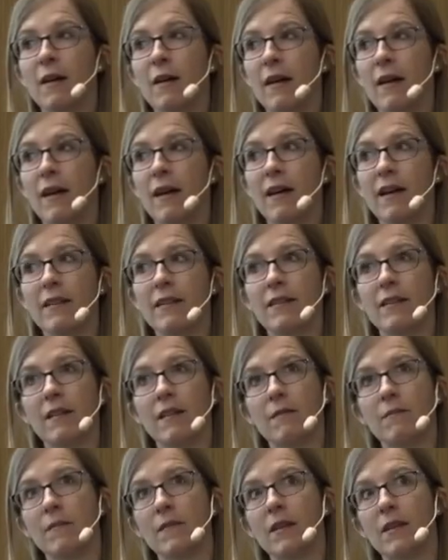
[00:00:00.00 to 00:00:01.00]
And
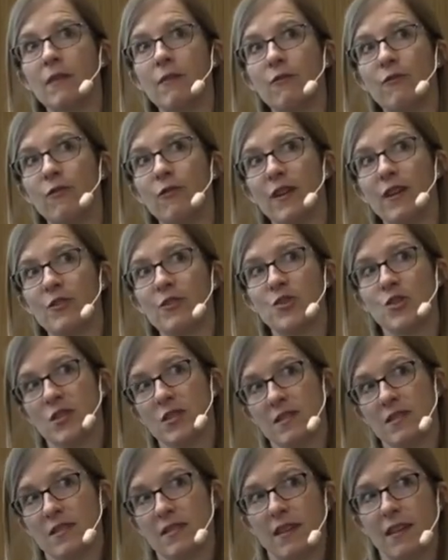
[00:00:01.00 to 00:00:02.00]
if I
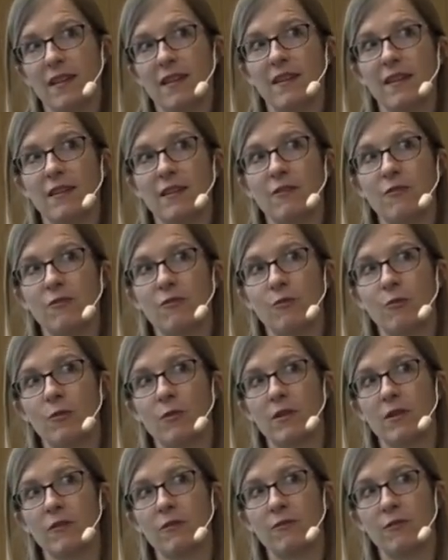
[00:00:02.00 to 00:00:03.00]
just say that
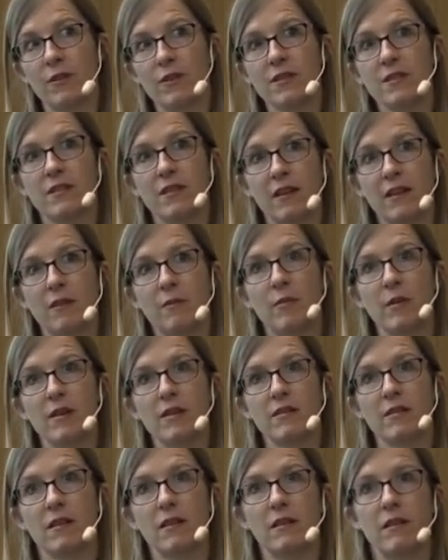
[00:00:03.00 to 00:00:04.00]
for the first
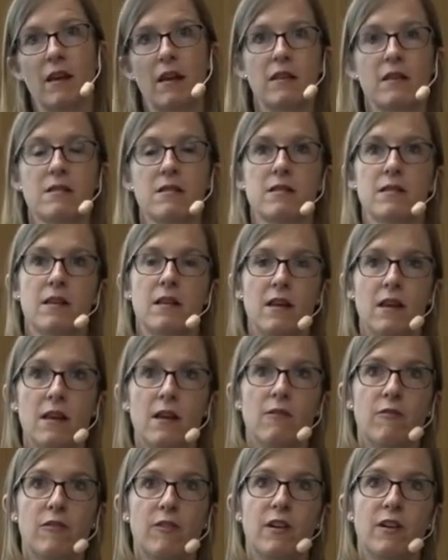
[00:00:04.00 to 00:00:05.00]
database that has
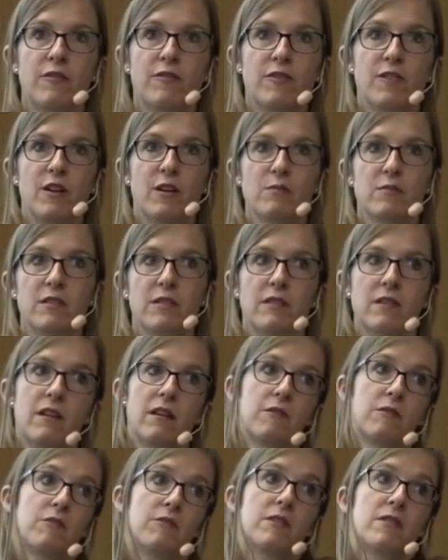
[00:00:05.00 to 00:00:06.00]
5,000
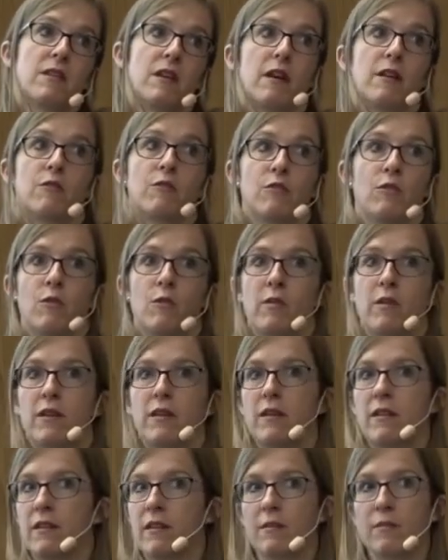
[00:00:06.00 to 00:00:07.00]
entries, I don't know, I
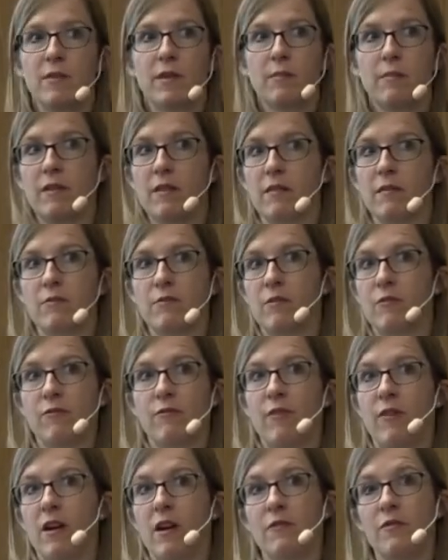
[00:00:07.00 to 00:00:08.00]
needed maybe
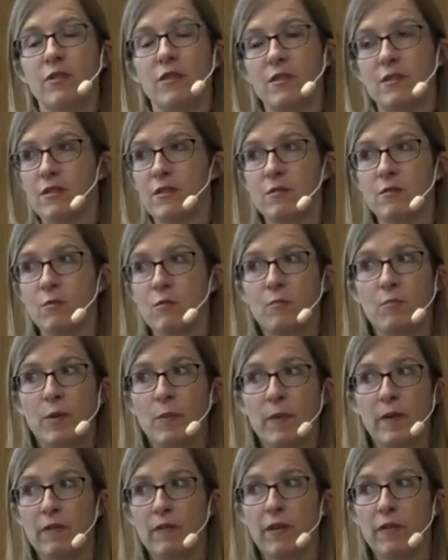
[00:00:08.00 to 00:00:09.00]
five years to
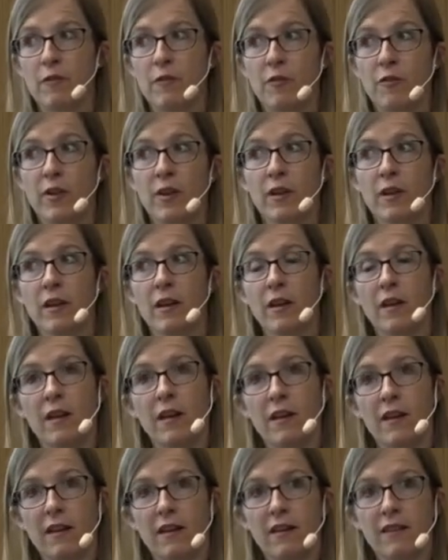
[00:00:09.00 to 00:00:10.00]
prepare everything,
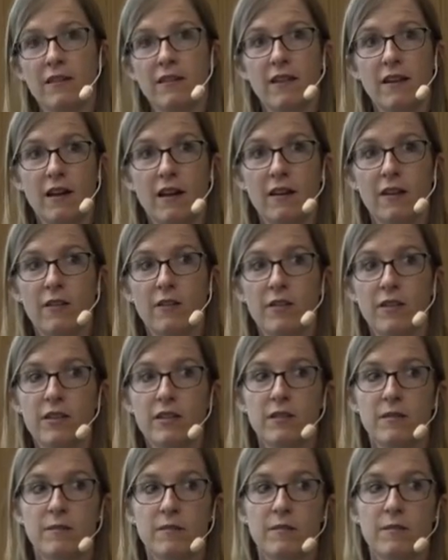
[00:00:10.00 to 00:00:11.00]
and the
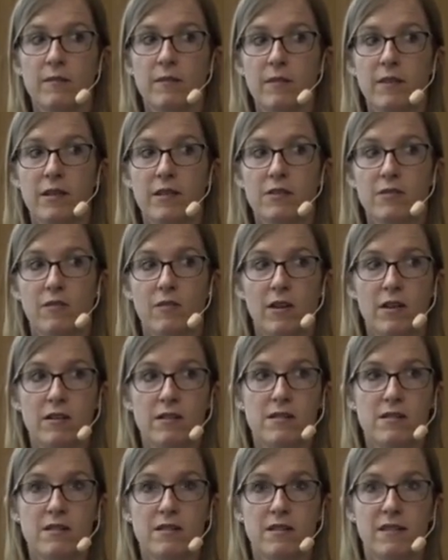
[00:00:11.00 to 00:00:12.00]
algorithm
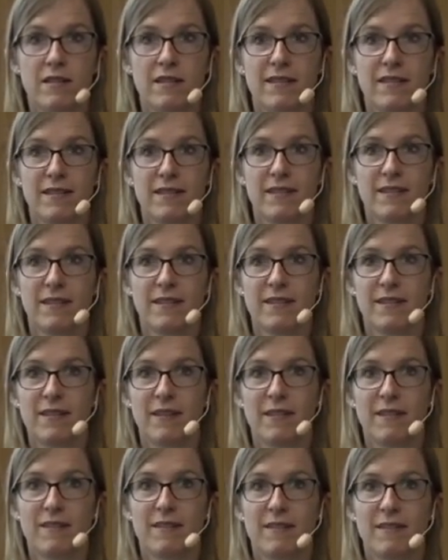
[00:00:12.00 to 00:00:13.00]
extracts,
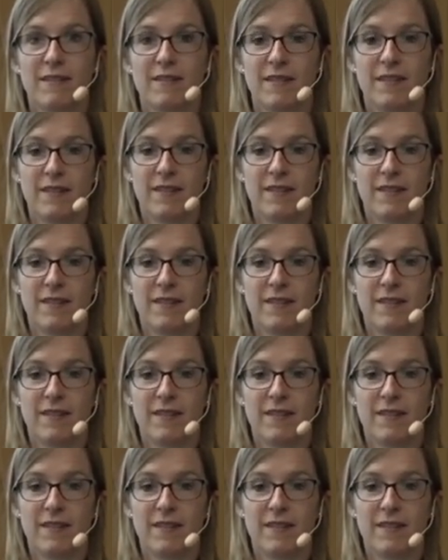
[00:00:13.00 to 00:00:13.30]
uh, uh,